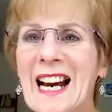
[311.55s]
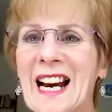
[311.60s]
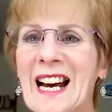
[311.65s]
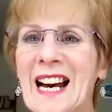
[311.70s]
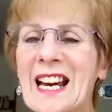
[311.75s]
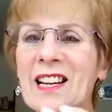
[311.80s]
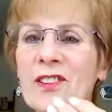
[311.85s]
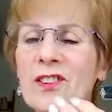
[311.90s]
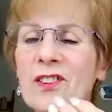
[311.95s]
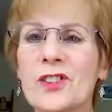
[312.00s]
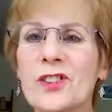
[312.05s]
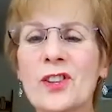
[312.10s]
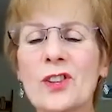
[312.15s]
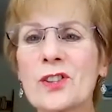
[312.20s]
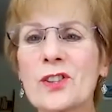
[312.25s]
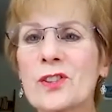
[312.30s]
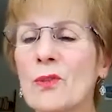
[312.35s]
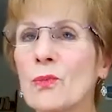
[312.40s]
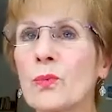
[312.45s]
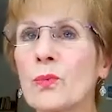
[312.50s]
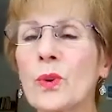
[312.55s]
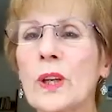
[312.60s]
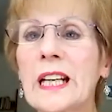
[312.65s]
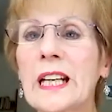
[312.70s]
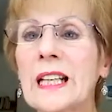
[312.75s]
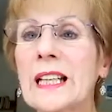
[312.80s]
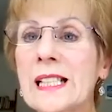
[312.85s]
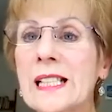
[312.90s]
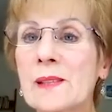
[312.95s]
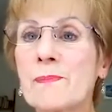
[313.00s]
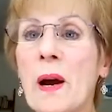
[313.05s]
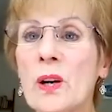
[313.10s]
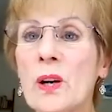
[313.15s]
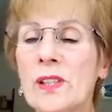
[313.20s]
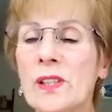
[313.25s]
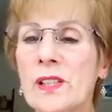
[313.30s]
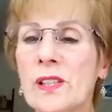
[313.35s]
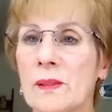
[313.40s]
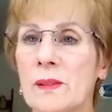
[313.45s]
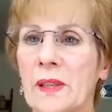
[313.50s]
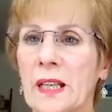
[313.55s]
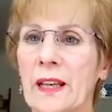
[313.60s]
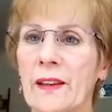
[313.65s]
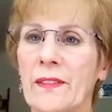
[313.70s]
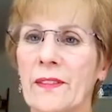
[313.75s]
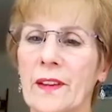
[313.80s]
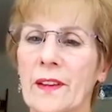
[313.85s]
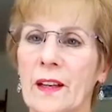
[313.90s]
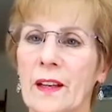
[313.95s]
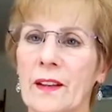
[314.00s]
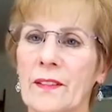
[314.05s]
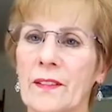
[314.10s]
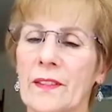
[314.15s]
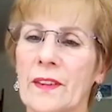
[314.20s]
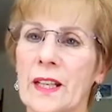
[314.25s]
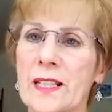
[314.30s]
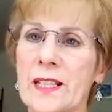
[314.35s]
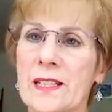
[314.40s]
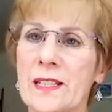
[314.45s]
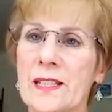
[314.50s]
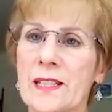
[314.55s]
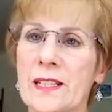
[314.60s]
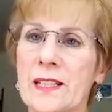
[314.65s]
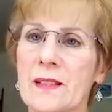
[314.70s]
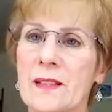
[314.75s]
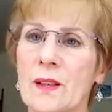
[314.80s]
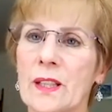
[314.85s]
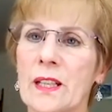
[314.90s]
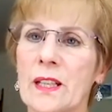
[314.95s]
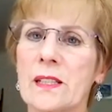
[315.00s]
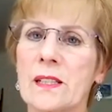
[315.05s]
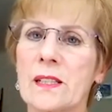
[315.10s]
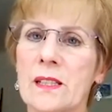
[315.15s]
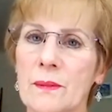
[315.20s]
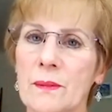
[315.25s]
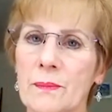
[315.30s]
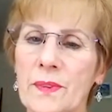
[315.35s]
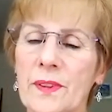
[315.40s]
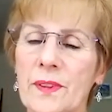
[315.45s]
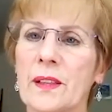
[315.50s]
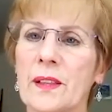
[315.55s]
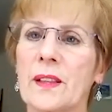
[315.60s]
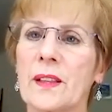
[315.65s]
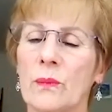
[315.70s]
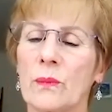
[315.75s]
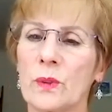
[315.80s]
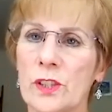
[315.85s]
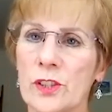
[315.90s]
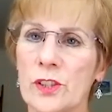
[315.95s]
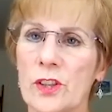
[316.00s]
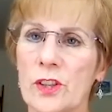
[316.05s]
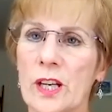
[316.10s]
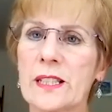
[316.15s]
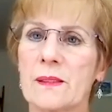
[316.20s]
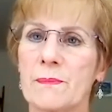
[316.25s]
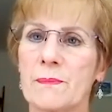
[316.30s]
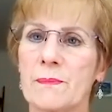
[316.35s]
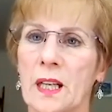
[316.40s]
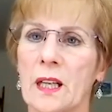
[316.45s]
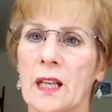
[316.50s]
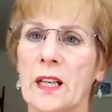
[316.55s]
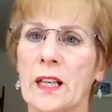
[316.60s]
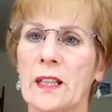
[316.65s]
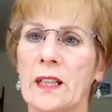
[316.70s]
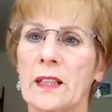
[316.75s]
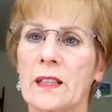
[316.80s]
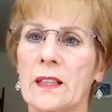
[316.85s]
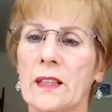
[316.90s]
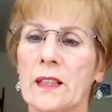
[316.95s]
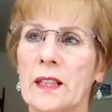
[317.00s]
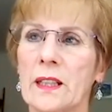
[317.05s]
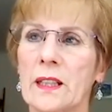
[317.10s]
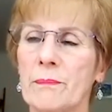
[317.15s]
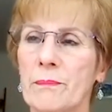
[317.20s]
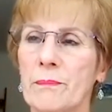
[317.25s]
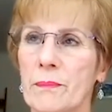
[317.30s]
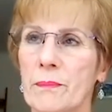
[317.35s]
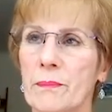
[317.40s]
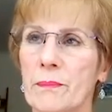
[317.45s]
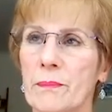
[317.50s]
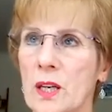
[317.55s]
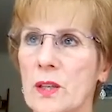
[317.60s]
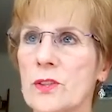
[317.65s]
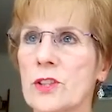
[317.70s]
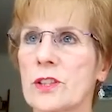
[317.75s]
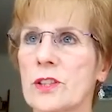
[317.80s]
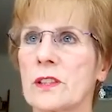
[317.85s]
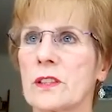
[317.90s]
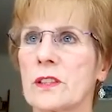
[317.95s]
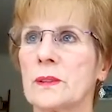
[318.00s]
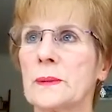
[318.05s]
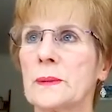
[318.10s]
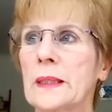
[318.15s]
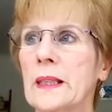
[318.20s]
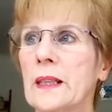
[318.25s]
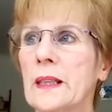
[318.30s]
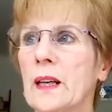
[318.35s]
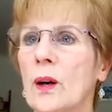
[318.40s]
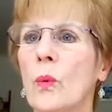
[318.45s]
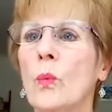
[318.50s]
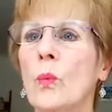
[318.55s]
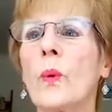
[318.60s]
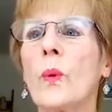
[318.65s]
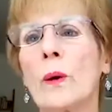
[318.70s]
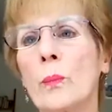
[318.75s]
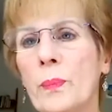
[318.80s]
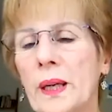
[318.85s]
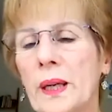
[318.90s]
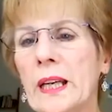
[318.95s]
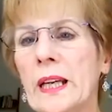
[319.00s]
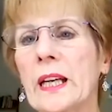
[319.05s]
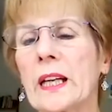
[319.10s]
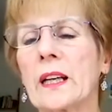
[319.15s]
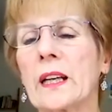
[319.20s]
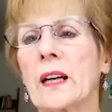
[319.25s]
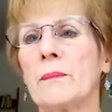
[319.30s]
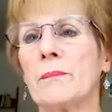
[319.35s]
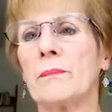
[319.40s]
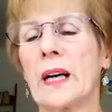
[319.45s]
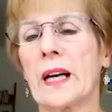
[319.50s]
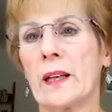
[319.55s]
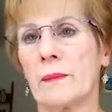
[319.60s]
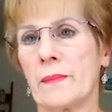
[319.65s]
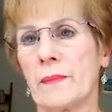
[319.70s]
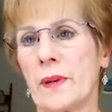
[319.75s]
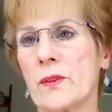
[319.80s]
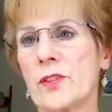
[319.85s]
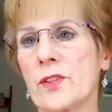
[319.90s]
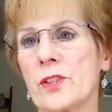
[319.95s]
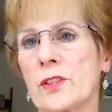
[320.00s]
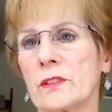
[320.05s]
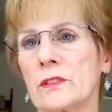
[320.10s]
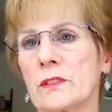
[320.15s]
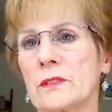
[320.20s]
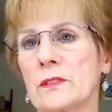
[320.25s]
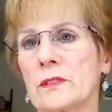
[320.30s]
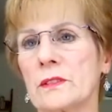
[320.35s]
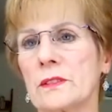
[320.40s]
It just really spoke to me that this is something that would address my emotional well-being and my emotional,